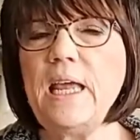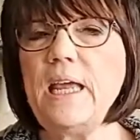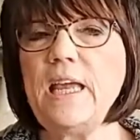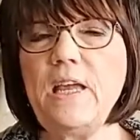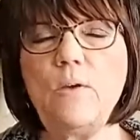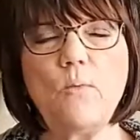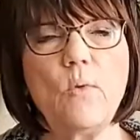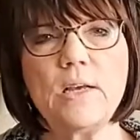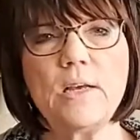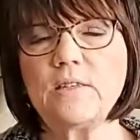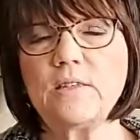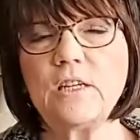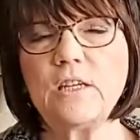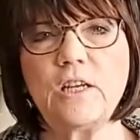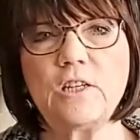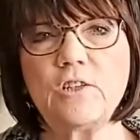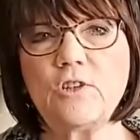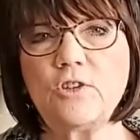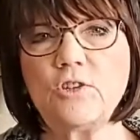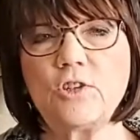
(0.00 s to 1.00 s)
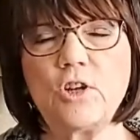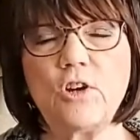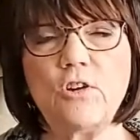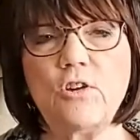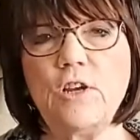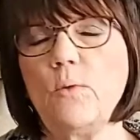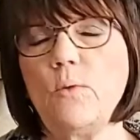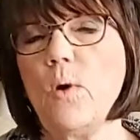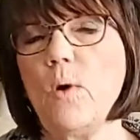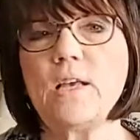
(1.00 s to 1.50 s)
He wasn't
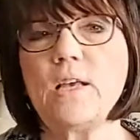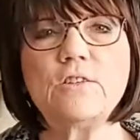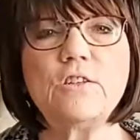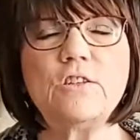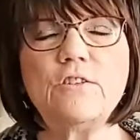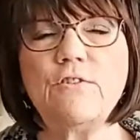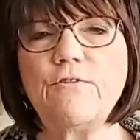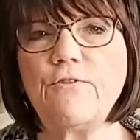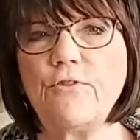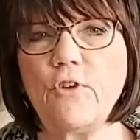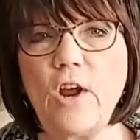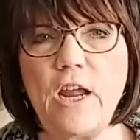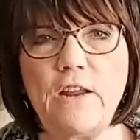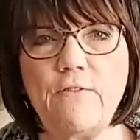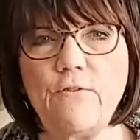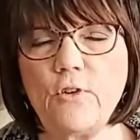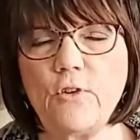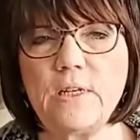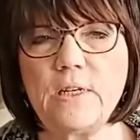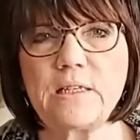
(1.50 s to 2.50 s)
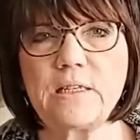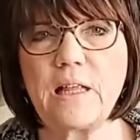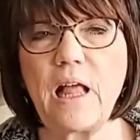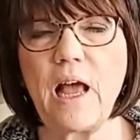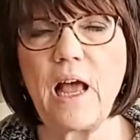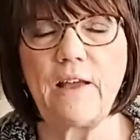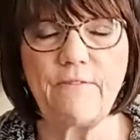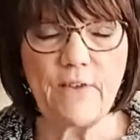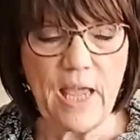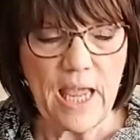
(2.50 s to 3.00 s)
concerned. He wasn't afraid for his
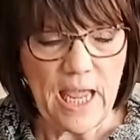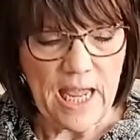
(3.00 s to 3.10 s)
life.